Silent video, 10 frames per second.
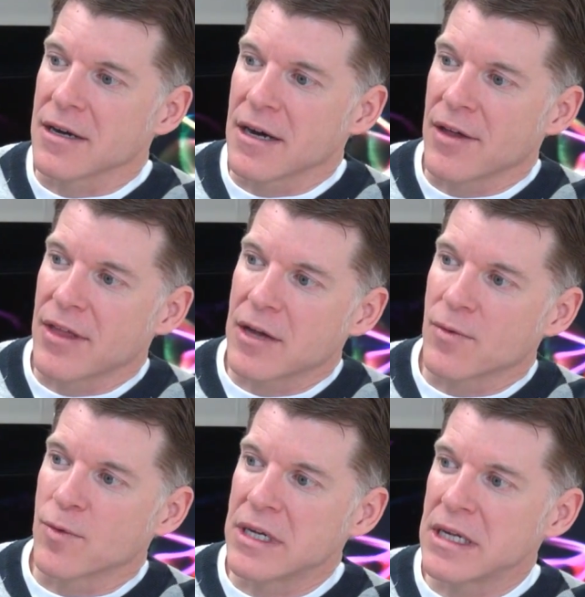I think it
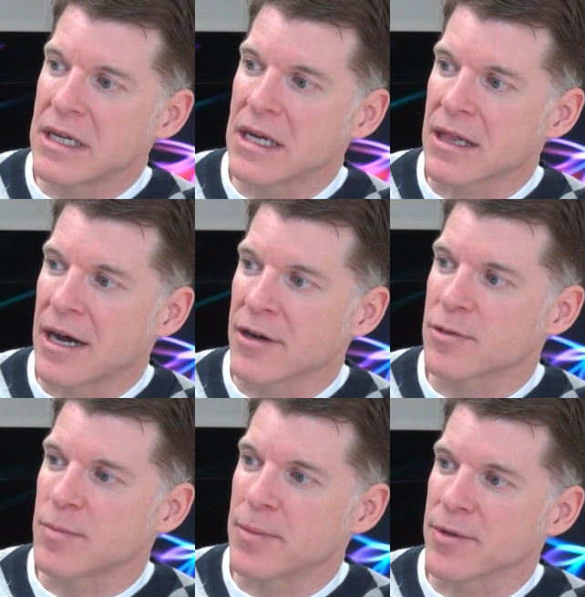really allows
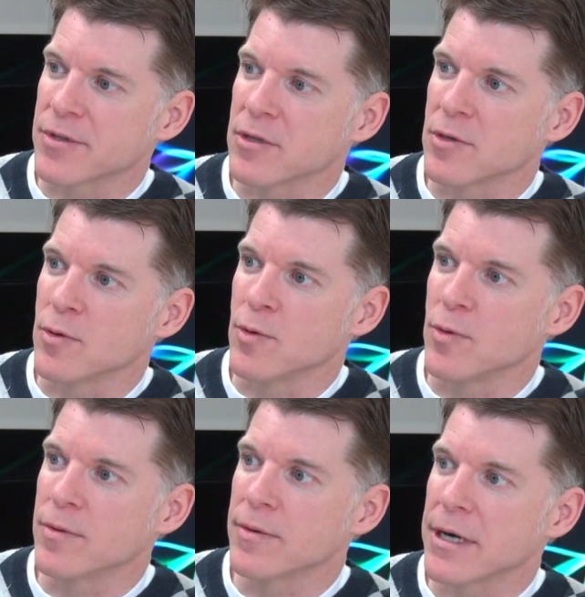people
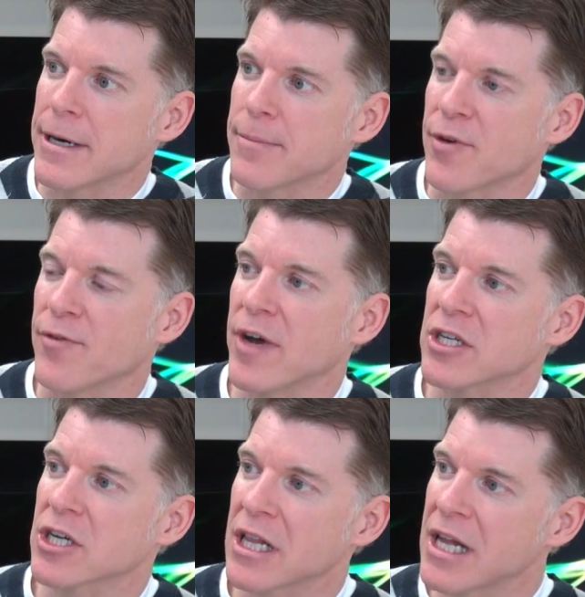to
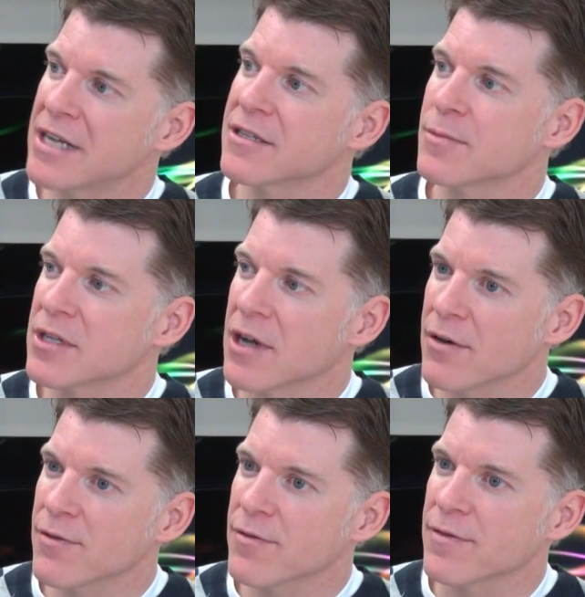professionalize
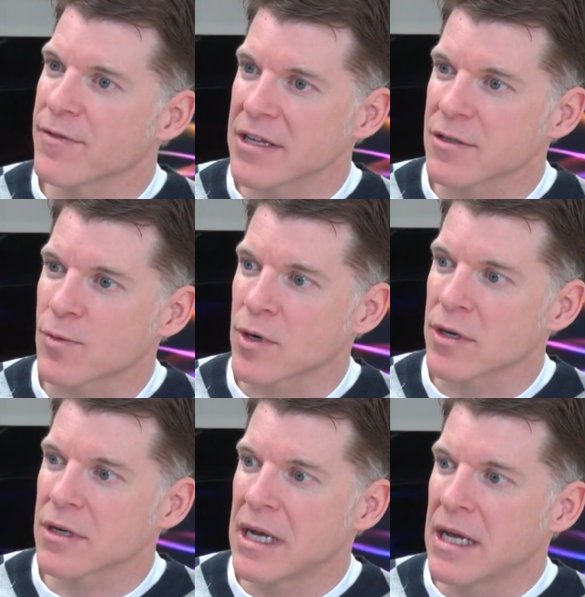themselves, if that's a
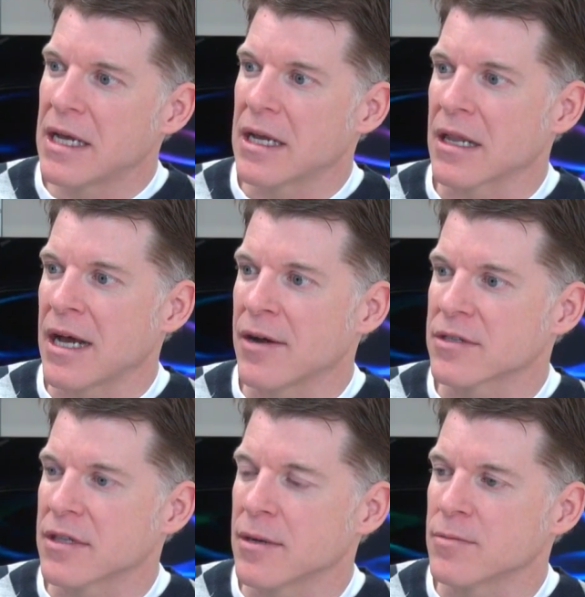word. It
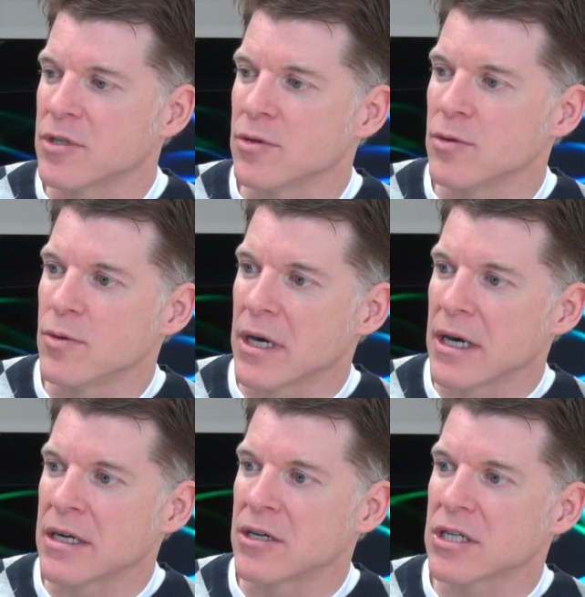allows them to
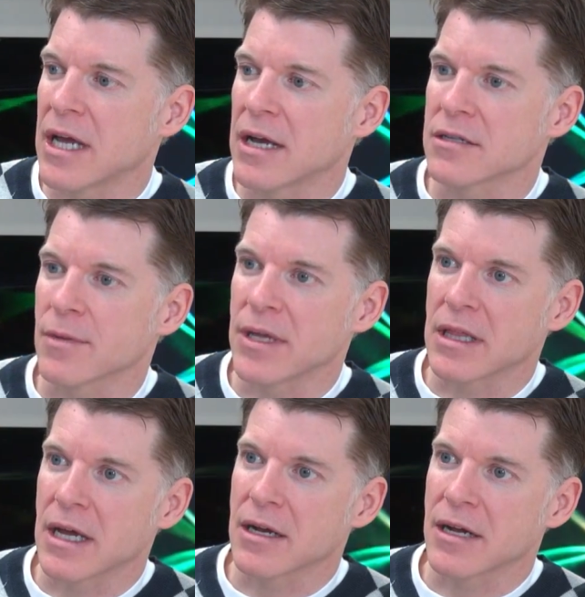understand something
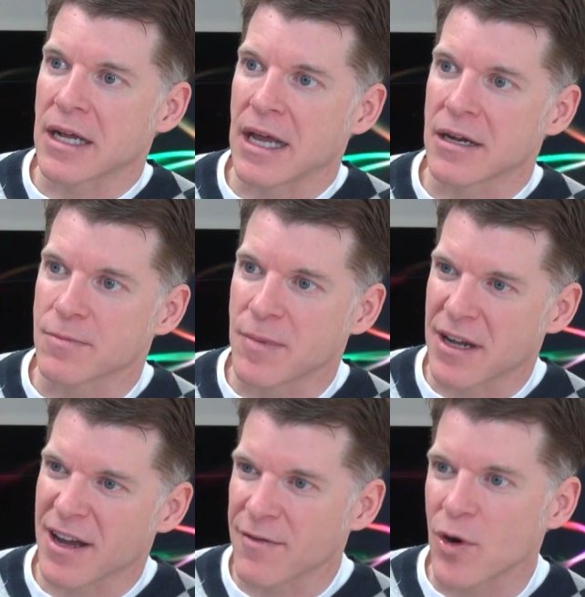that, again, has been
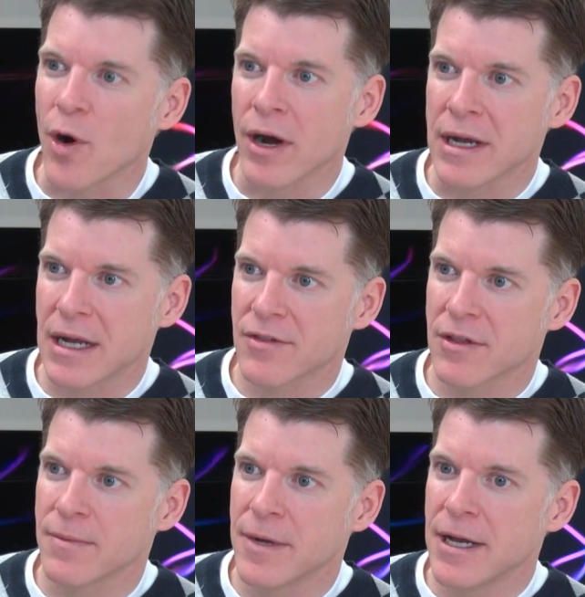kind of gnawing at
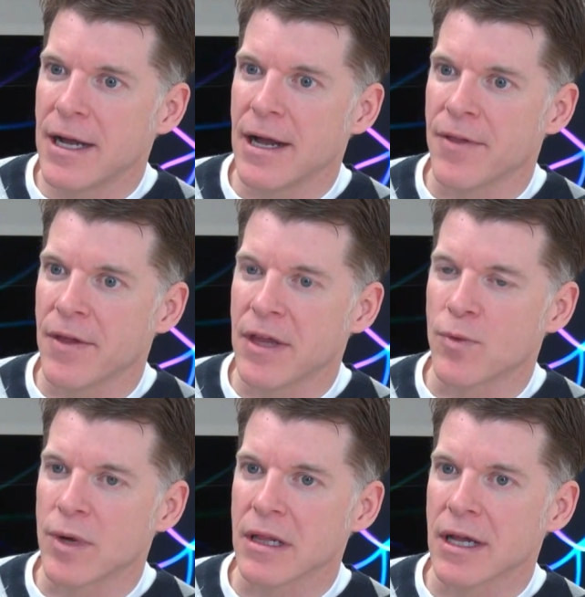them, and then they
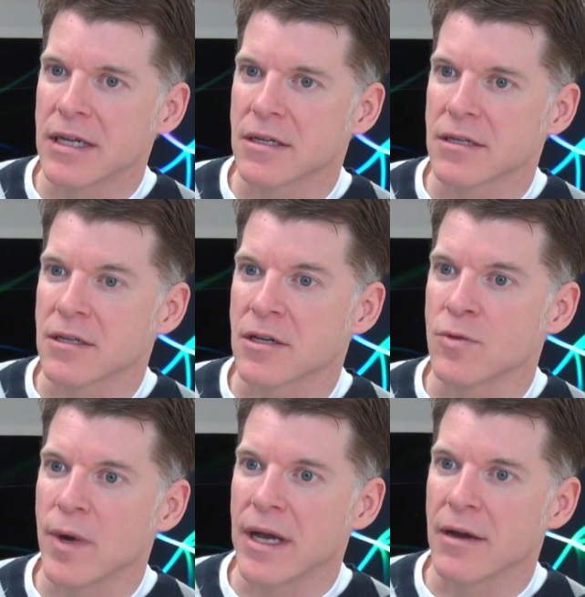realize that it's a good
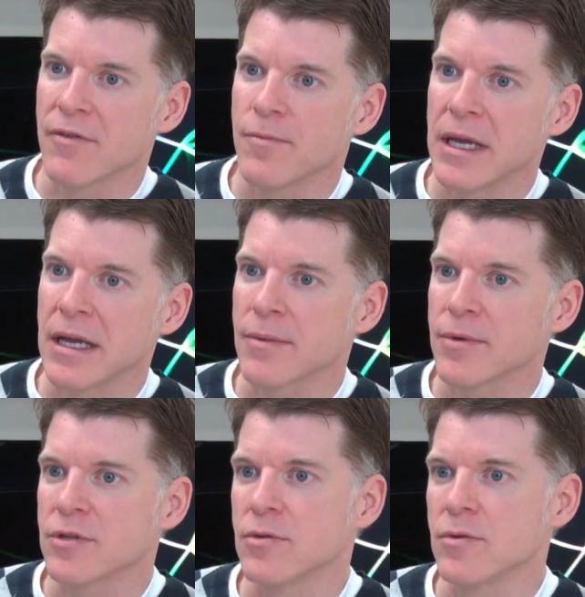way of being able
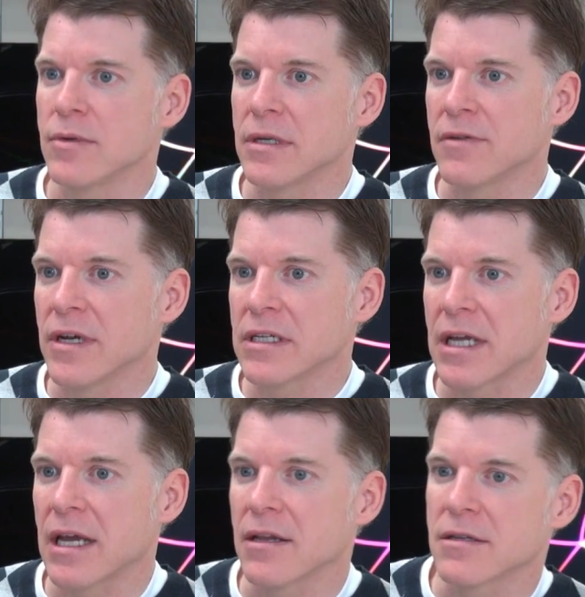to
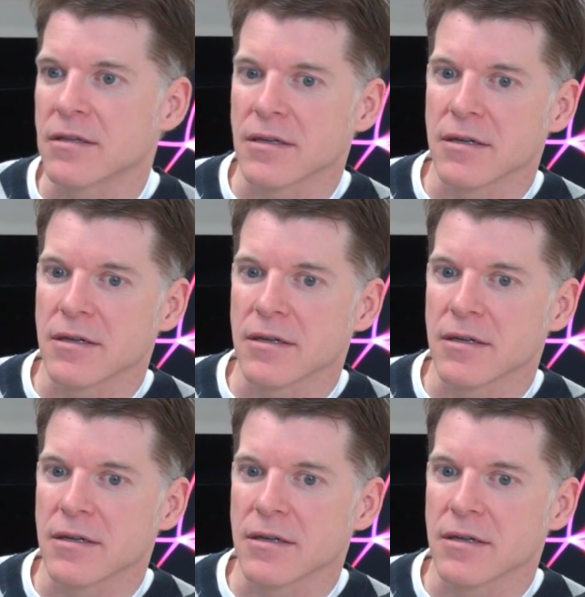investigate